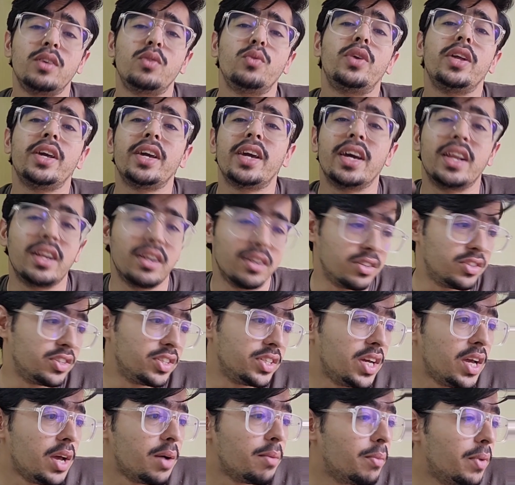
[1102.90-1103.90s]
take energy.
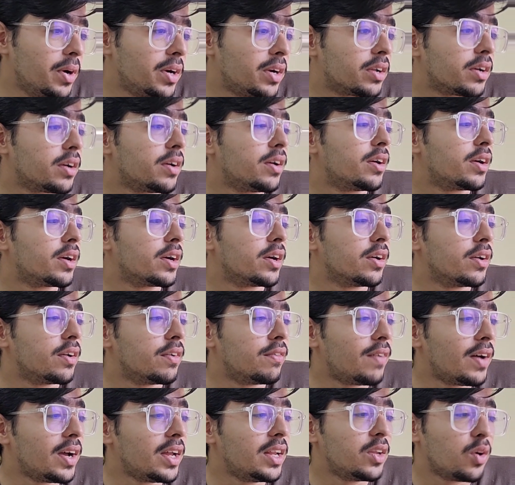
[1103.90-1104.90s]
But
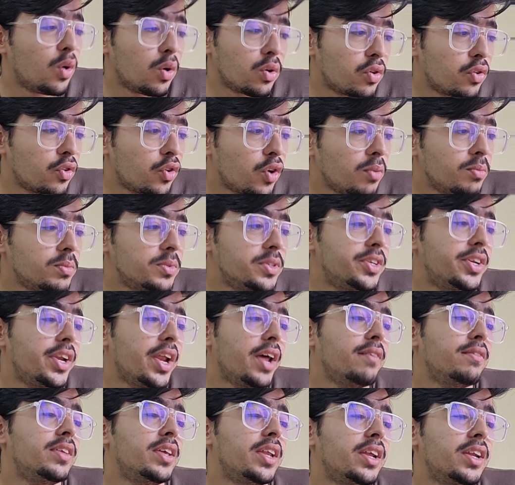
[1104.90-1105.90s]
while the autotrophs
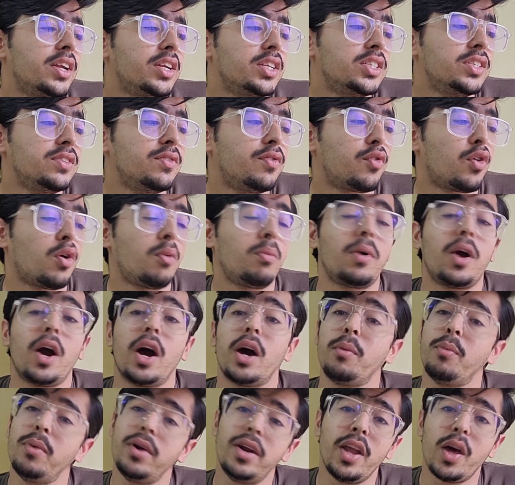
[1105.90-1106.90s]
derive their energy from
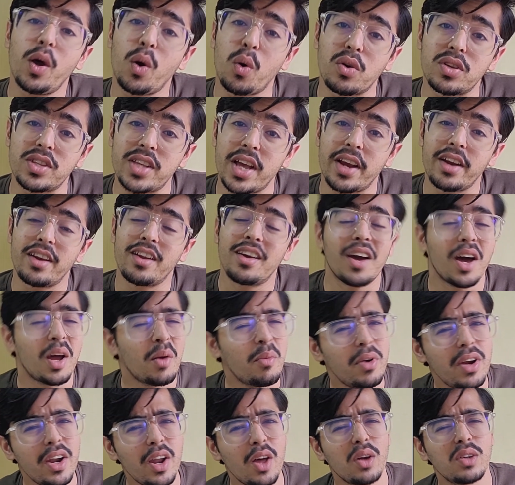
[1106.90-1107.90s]
carbon dioxide.
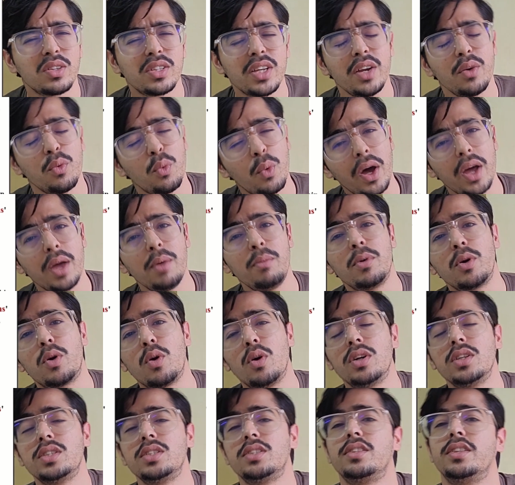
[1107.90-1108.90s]
Carbon dioxide, why?
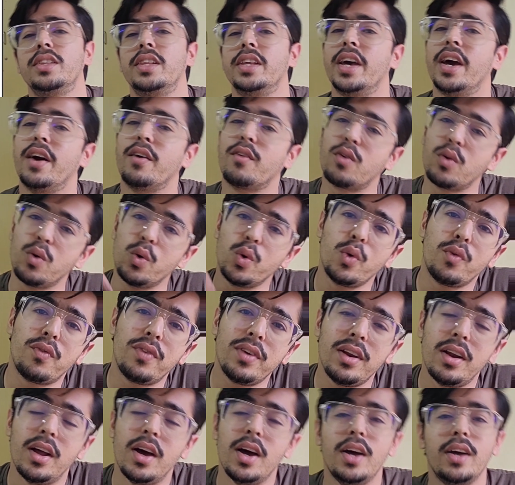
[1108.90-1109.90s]
Because they have
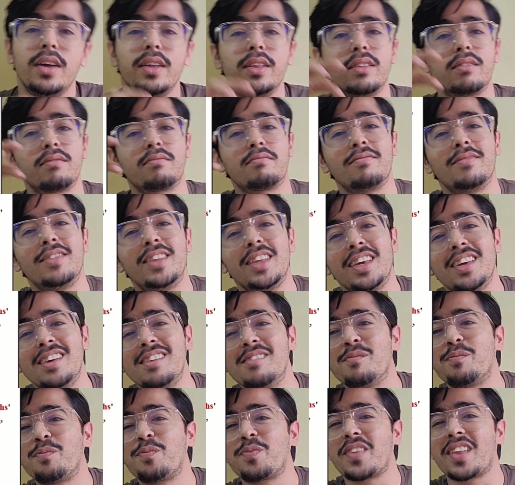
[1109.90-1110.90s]
chlorophyll.
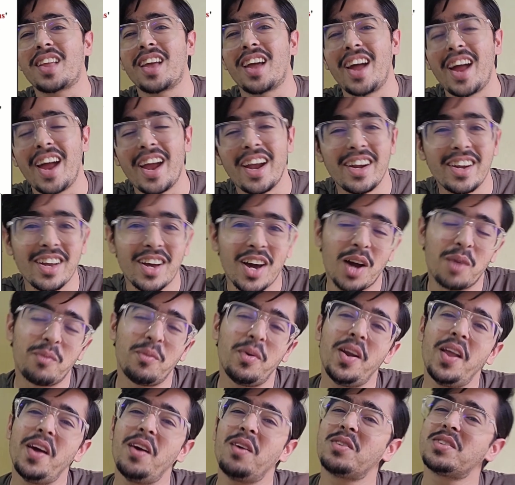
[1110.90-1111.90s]
They add
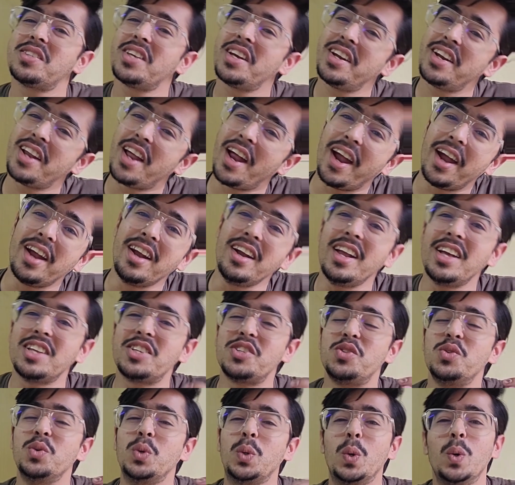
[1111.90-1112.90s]
carbon dioxide and
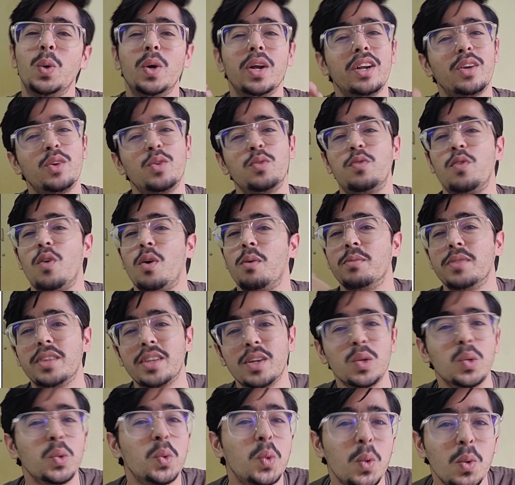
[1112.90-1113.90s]
H2O to form the
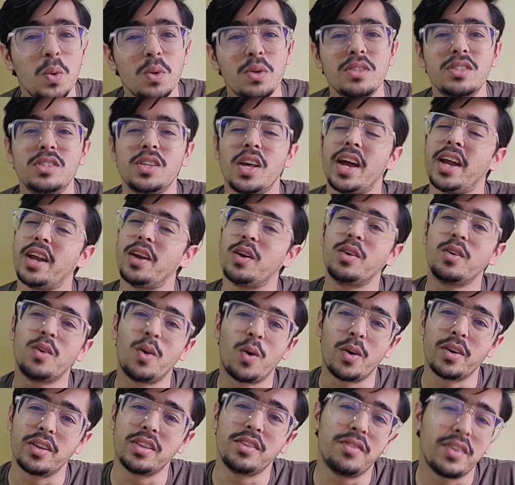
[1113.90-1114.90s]
glucose, and
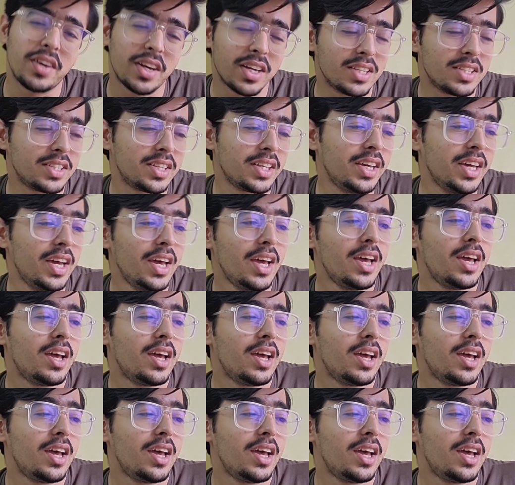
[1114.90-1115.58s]
or we can say